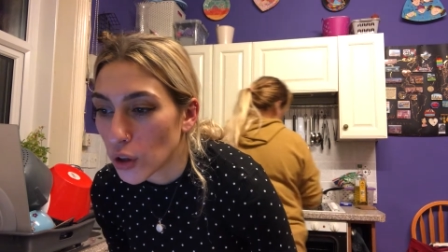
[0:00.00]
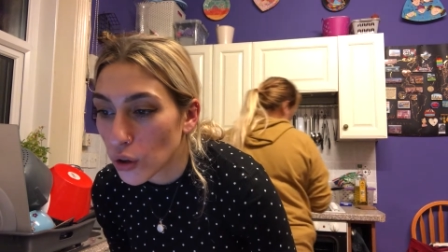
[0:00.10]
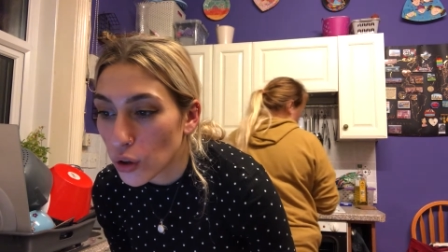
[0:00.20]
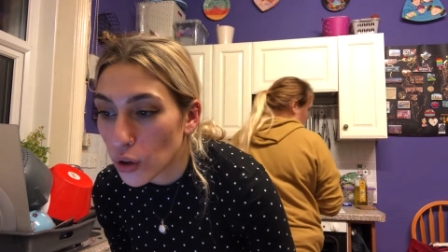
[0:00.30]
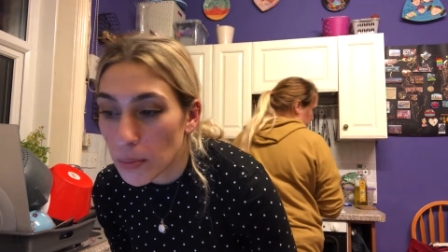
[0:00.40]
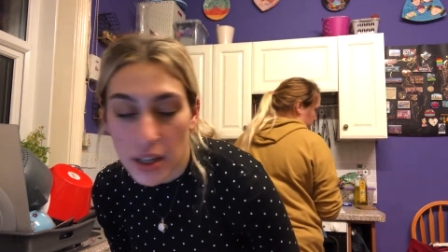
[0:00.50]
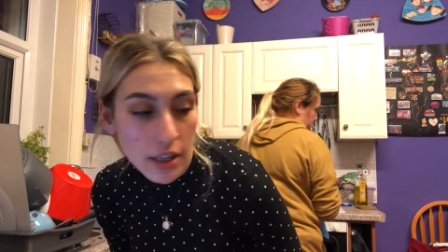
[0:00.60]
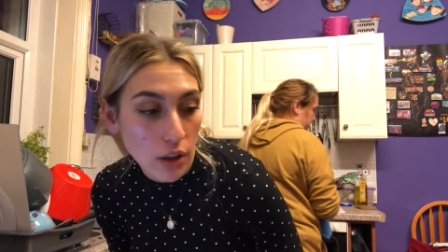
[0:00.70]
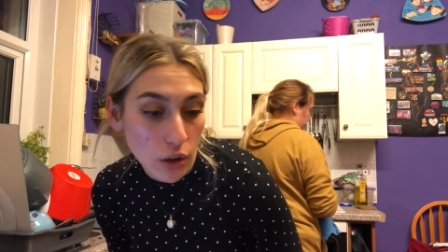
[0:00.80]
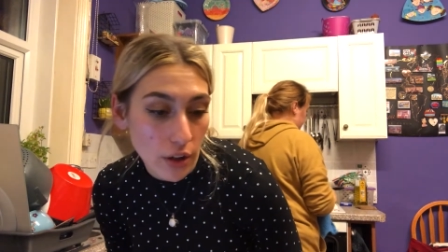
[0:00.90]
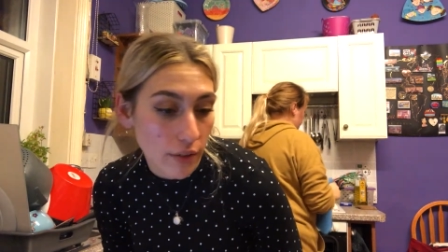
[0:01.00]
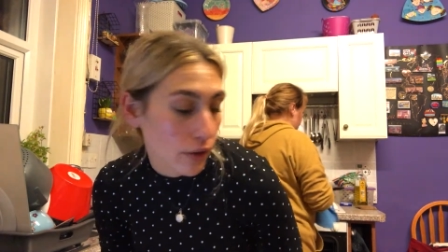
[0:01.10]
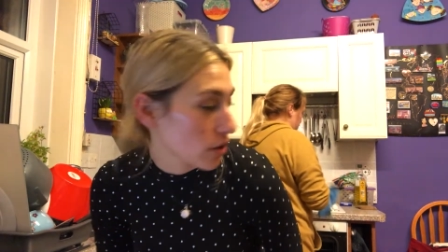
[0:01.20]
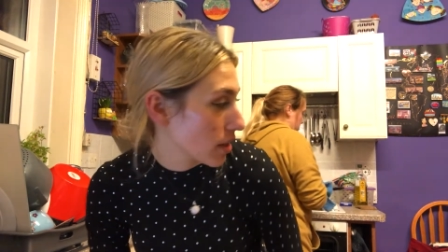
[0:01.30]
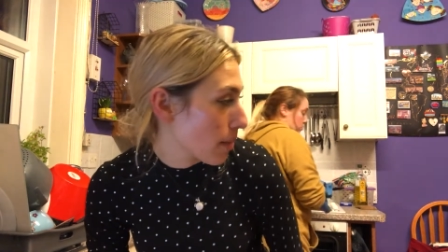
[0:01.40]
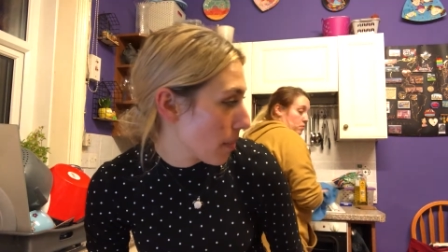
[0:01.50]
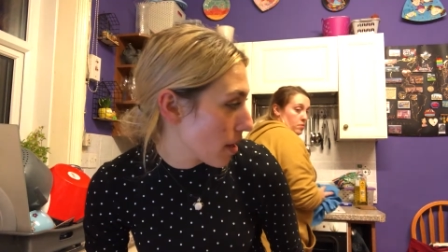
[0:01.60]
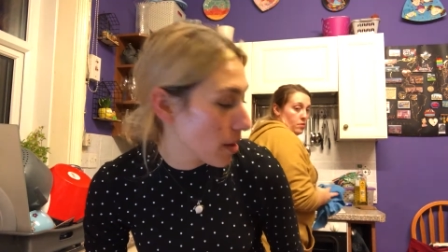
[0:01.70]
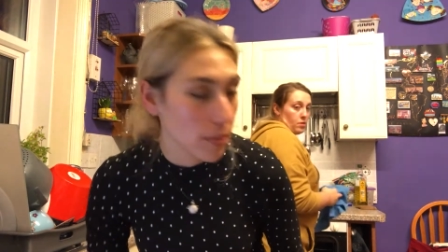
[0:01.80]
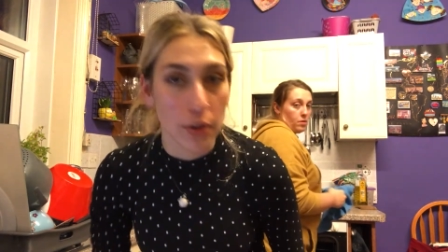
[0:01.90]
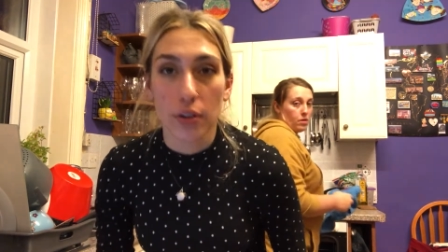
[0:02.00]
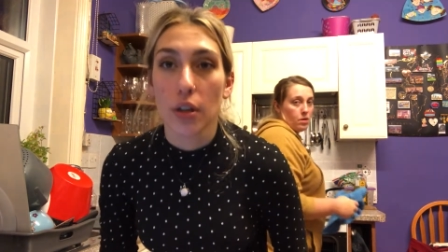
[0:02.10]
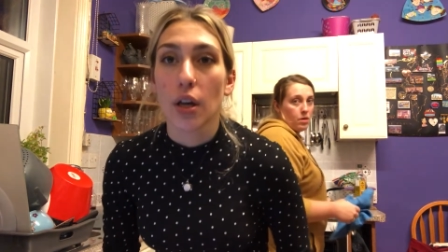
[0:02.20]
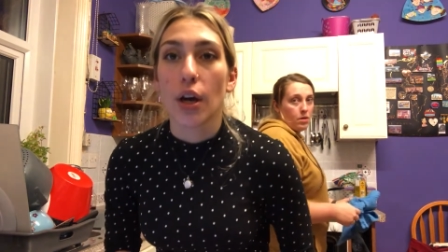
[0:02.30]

Oh my lord, I forgot to get pineapple.